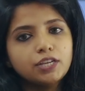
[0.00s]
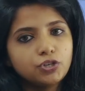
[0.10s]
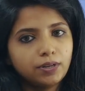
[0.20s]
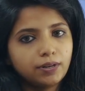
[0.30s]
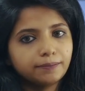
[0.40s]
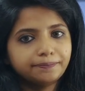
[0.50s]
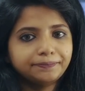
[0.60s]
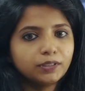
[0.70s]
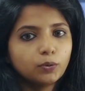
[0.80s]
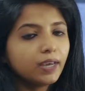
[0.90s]
engineering
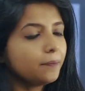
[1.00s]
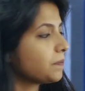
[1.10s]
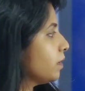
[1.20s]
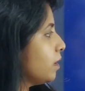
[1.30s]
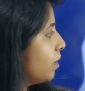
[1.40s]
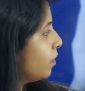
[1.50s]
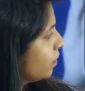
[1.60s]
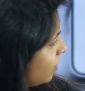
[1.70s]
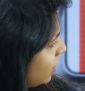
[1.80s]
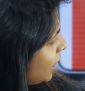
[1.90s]
okay
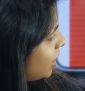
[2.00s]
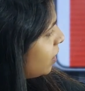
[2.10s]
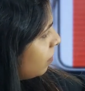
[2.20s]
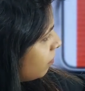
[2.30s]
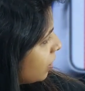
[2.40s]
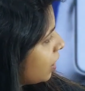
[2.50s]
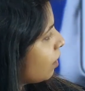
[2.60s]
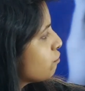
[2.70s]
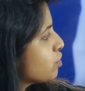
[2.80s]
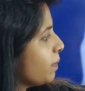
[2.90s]
later
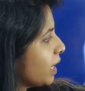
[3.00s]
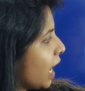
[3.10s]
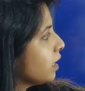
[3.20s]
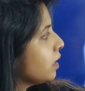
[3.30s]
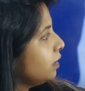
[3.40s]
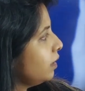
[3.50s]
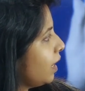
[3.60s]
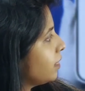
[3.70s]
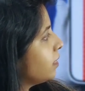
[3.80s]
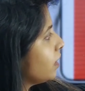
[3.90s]
comes mechanical
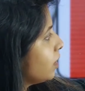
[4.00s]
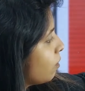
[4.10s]
and then